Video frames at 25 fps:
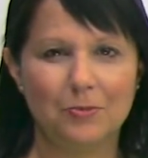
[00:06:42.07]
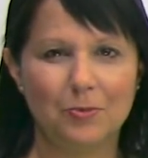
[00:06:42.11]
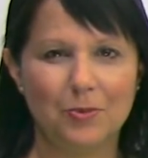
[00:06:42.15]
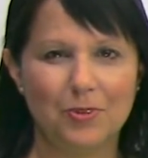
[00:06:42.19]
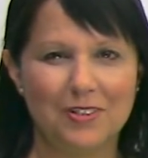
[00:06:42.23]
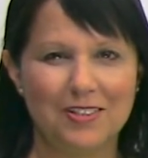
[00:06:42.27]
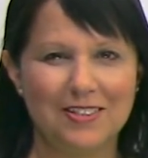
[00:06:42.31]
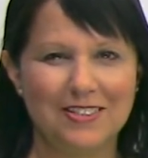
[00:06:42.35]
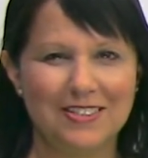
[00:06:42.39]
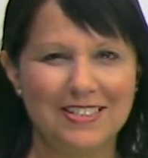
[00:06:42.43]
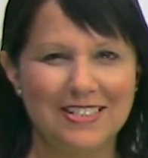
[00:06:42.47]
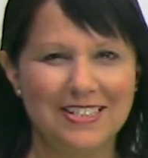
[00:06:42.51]

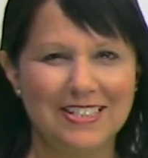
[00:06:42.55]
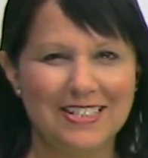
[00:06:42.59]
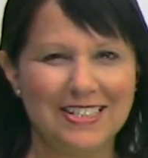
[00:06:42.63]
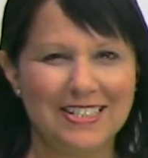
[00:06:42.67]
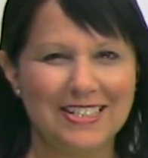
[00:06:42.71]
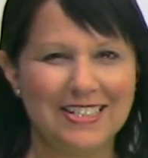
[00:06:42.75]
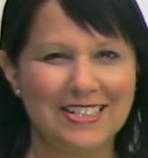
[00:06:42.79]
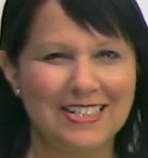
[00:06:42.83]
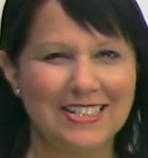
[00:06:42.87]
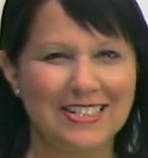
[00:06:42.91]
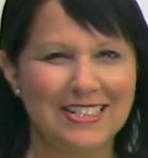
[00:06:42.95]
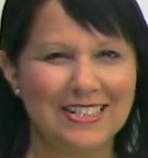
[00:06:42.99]
What is it?
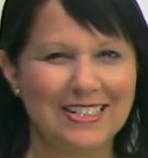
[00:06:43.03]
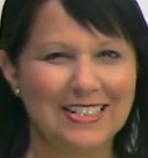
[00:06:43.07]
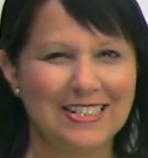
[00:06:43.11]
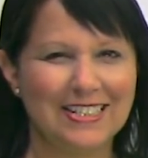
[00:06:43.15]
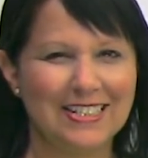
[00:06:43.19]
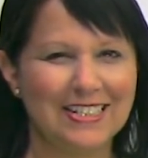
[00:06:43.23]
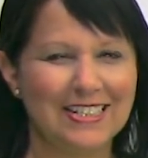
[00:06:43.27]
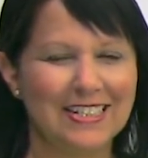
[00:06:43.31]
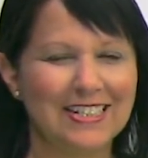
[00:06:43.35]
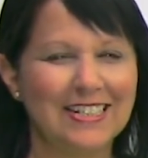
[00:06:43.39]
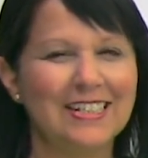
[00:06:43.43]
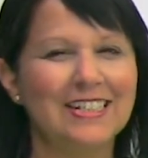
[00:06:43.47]

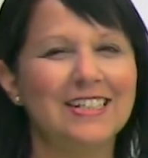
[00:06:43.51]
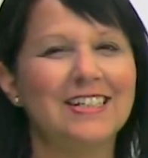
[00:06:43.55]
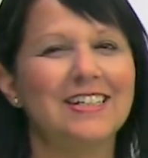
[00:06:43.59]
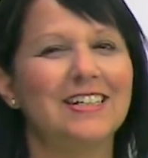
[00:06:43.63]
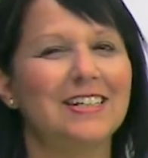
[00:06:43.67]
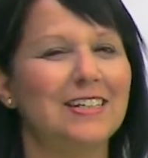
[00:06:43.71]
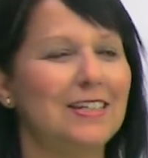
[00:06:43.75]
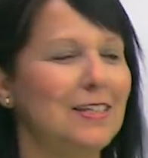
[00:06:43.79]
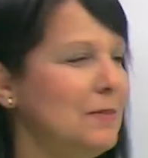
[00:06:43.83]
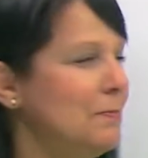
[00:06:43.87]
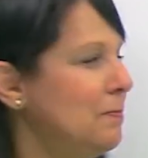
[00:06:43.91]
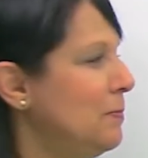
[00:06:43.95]

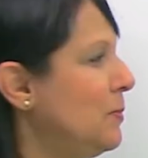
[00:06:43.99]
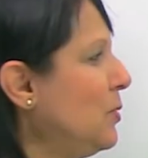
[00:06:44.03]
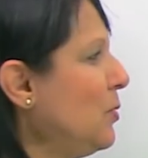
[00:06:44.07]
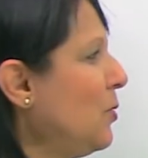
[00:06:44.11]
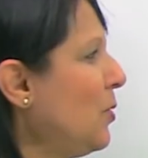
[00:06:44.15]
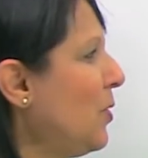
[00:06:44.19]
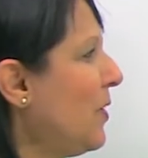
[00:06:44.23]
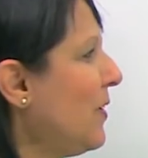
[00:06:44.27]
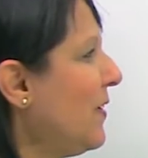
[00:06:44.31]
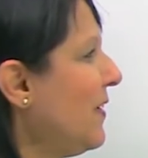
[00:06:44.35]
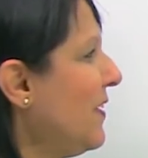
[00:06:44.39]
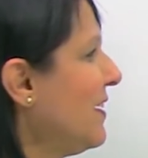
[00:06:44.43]
Keep
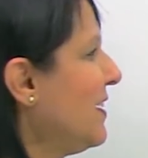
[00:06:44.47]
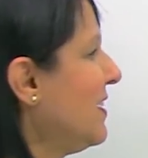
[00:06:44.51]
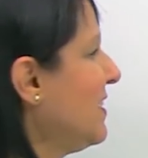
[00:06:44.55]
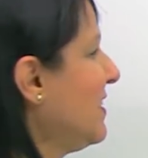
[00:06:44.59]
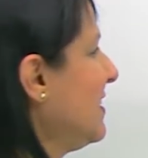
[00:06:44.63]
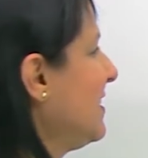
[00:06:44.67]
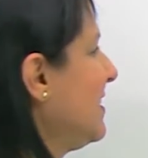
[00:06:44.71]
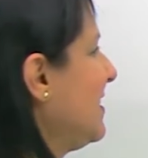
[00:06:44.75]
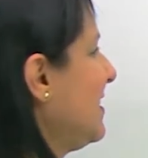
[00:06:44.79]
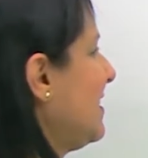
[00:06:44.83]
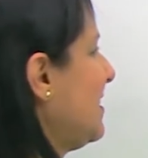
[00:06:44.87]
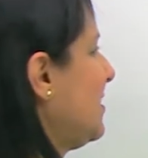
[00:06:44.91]
your
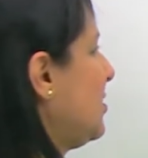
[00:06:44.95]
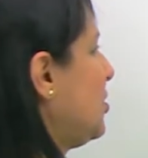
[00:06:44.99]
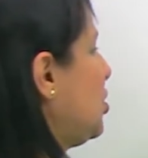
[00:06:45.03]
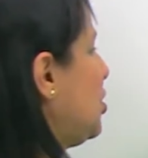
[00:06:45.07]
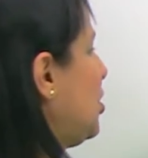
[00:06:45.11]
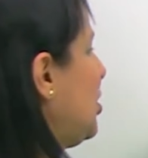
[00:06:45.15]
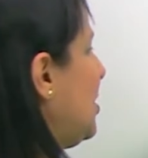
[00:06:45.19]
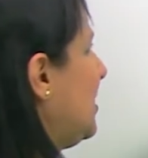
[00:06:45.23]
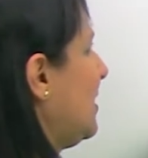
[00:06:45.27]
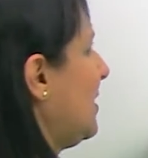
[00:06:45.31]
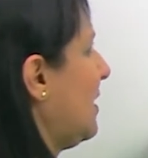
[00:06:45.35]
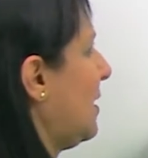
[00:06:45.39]

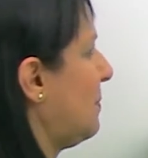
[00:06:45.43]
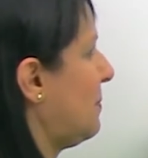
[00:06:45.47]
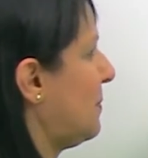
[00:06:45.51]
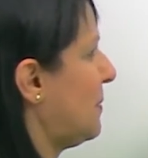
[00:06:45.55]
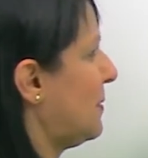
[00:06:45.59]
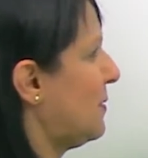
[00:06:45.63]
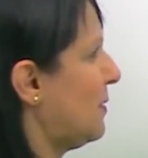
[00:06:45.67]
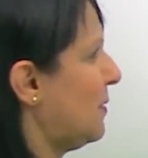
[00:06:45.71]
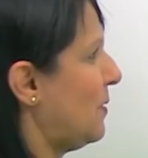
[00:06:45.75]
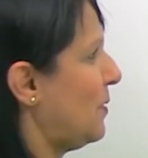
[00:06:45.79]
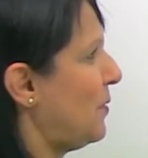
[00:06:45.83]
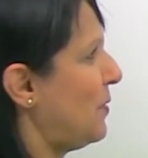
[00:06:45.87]
chin up.